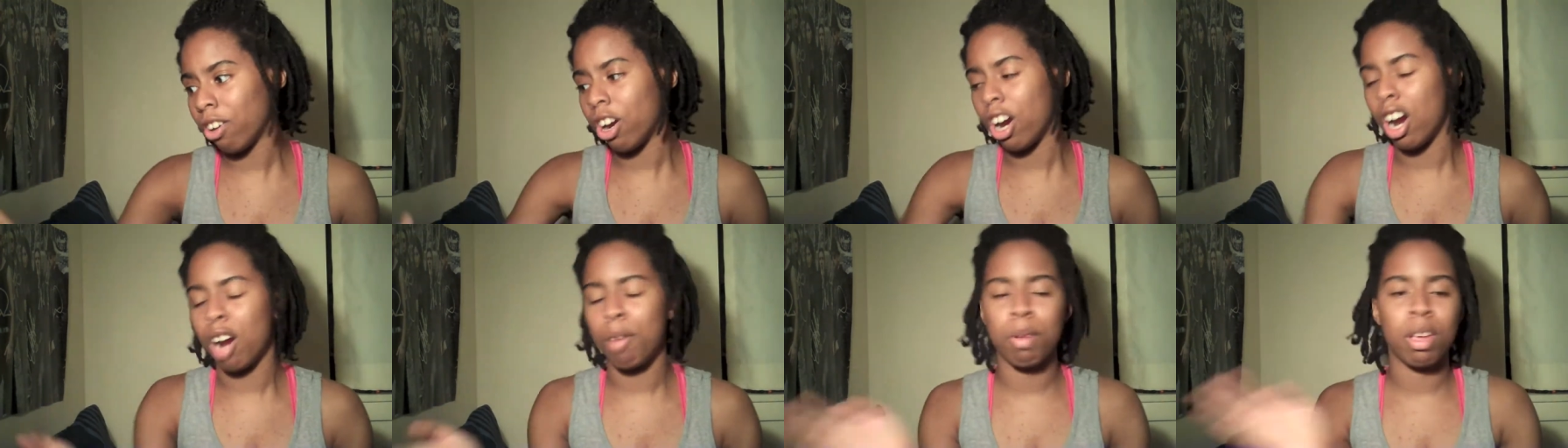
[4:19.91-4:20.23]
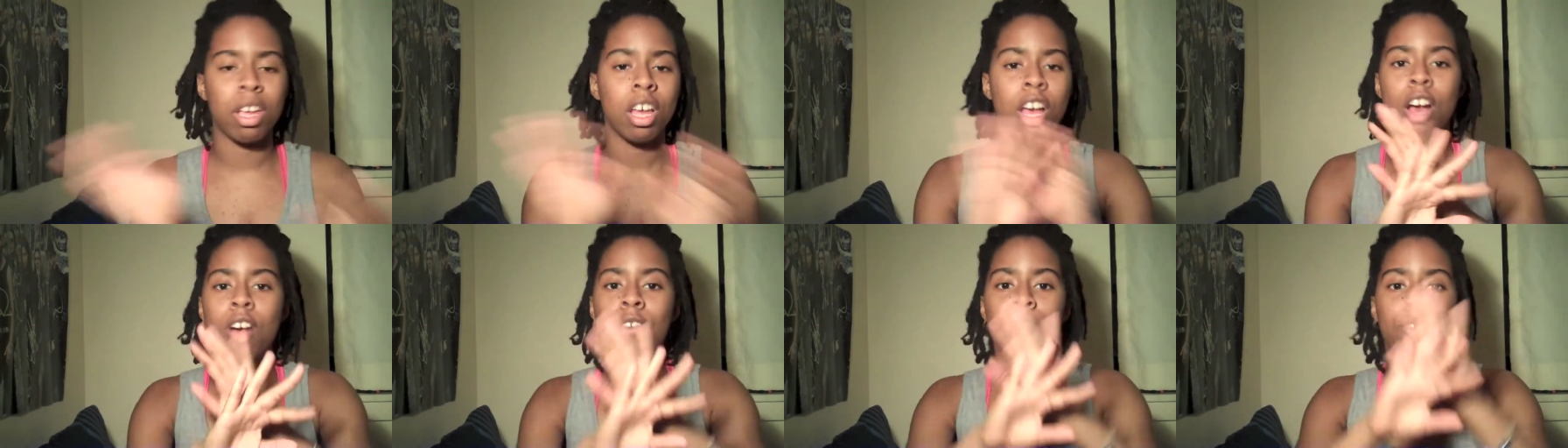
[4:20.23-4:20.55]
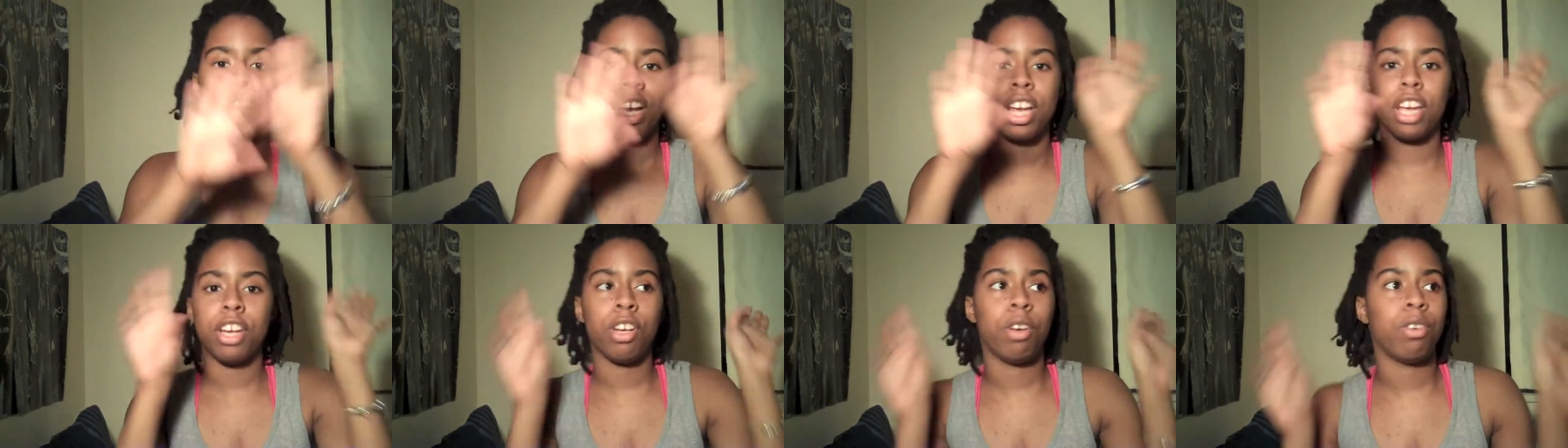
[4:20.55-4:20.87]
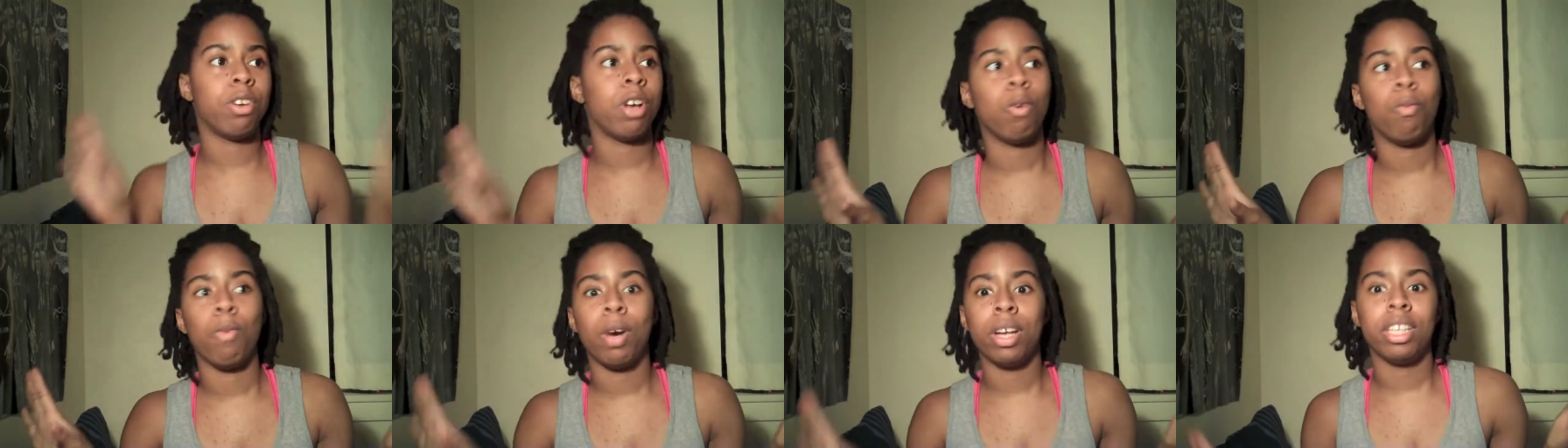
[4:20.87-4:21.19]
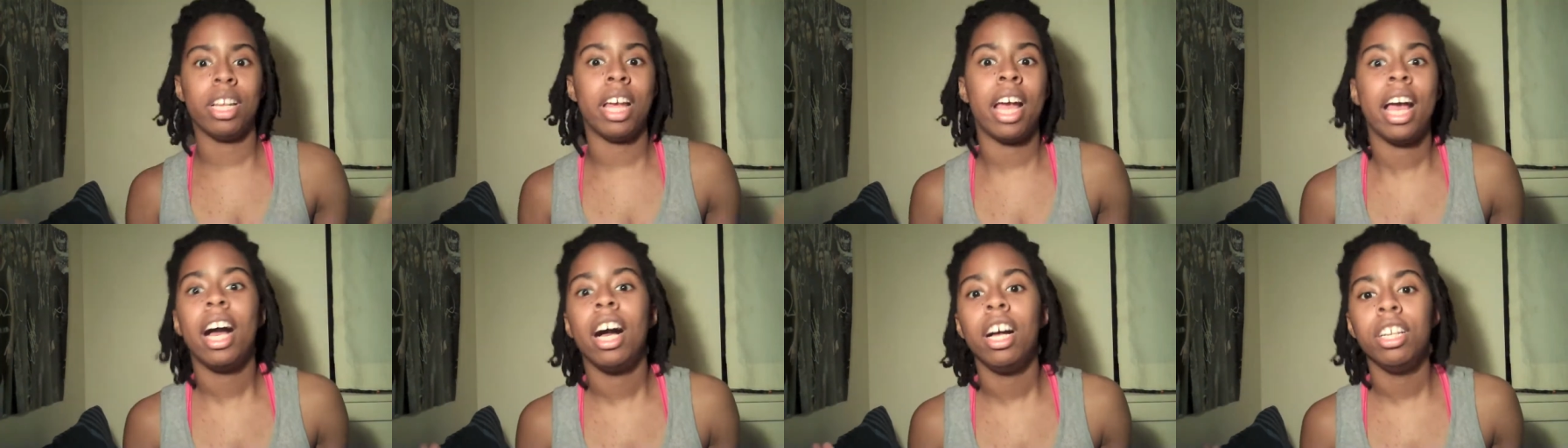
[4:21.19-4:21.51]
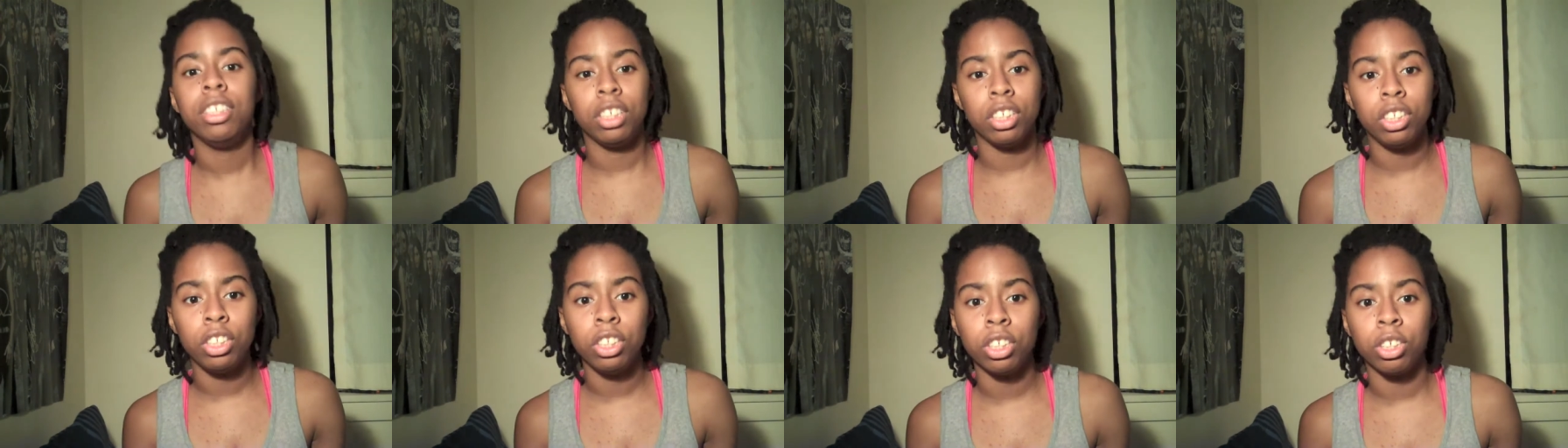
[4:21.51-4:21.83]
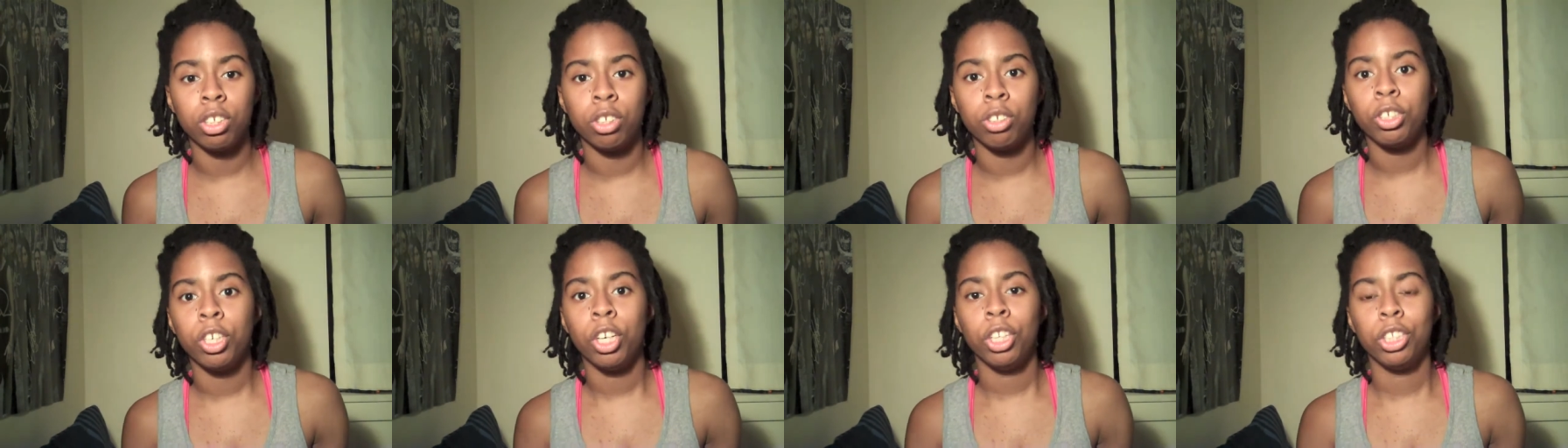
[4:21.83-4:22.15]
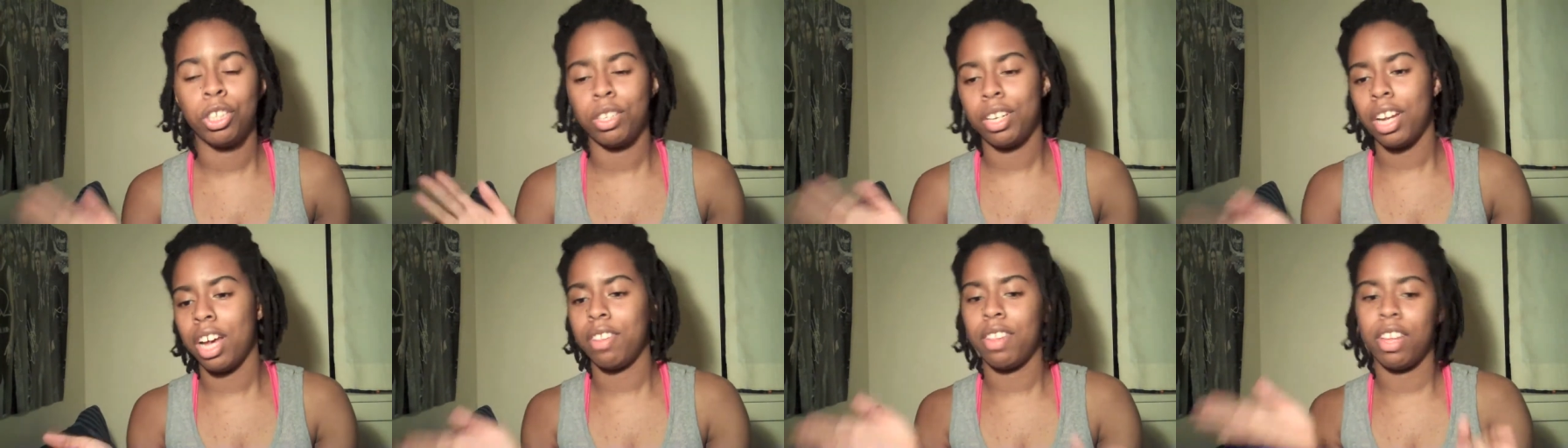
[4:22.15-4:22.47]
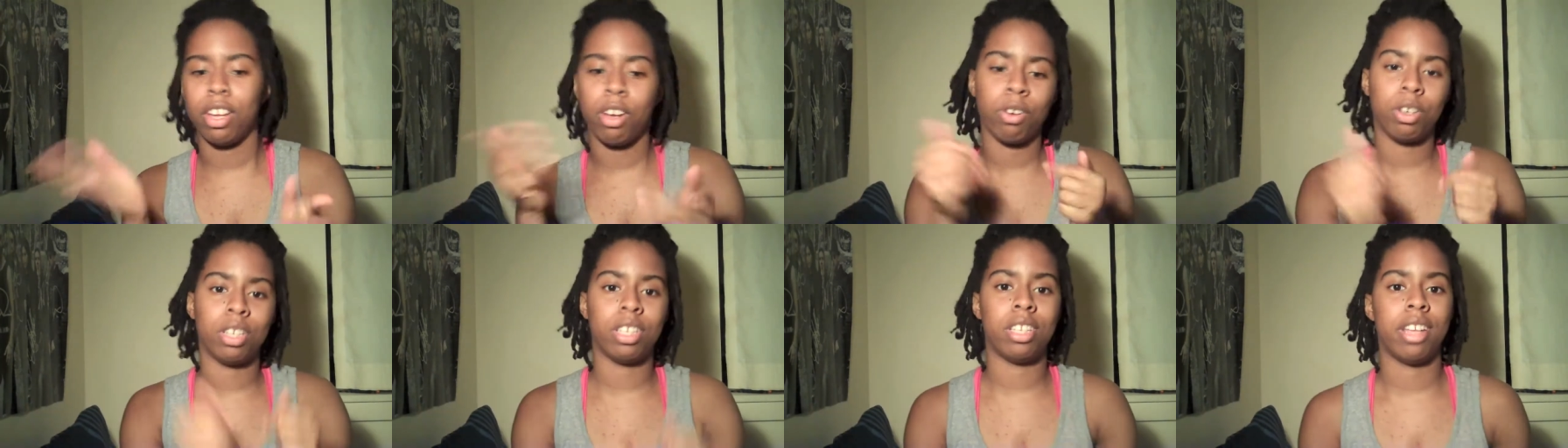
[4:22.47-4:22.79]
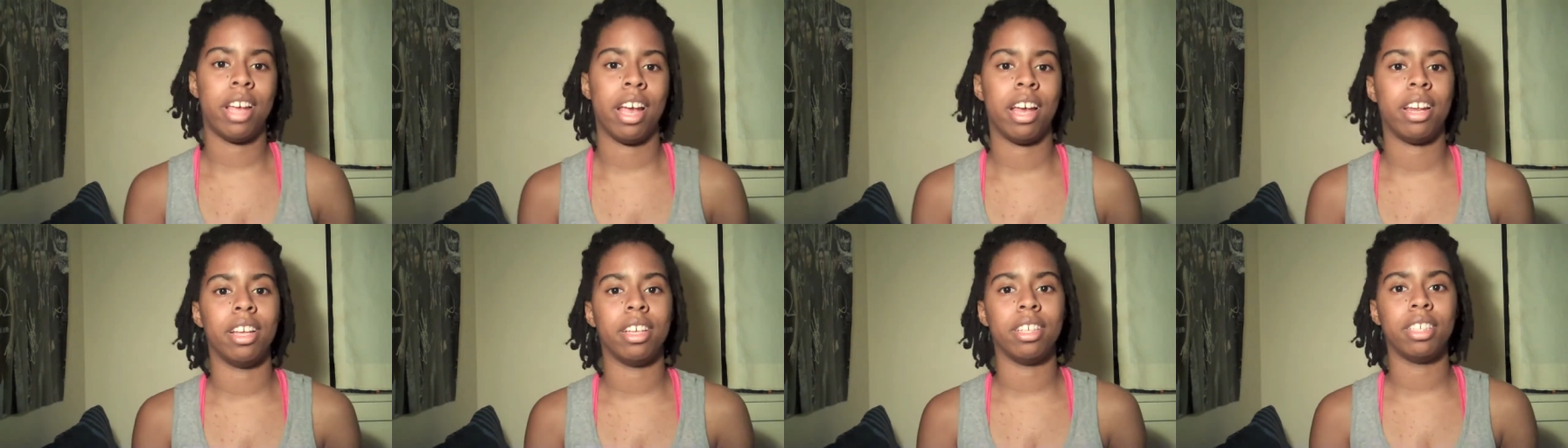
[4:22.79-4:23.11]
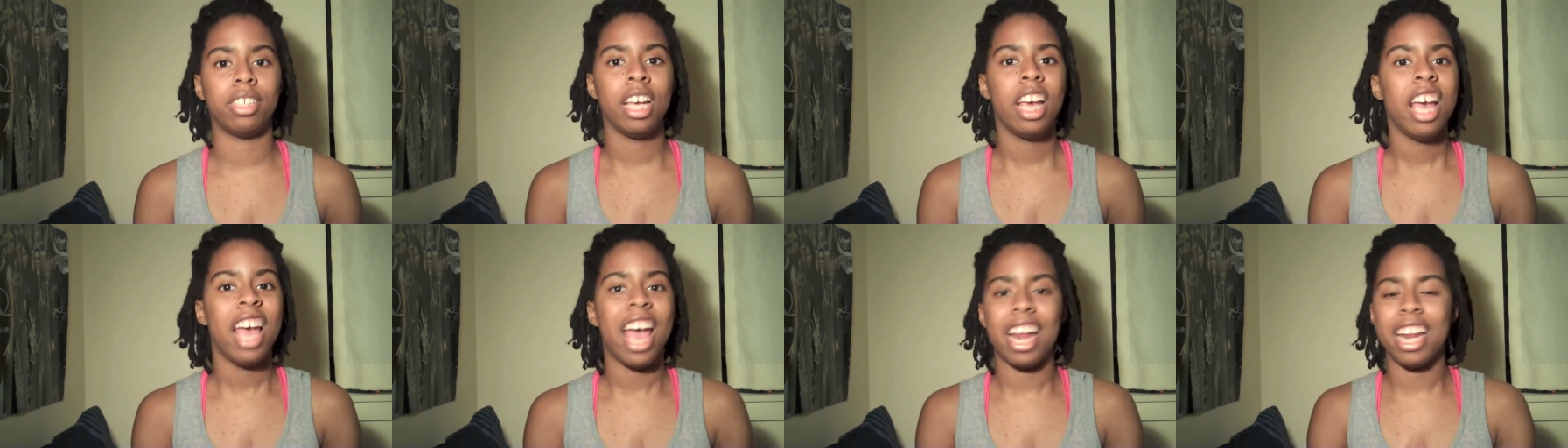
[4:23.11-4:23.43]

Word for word: army fucking don't know what the hell to do, so now they go to Stannis.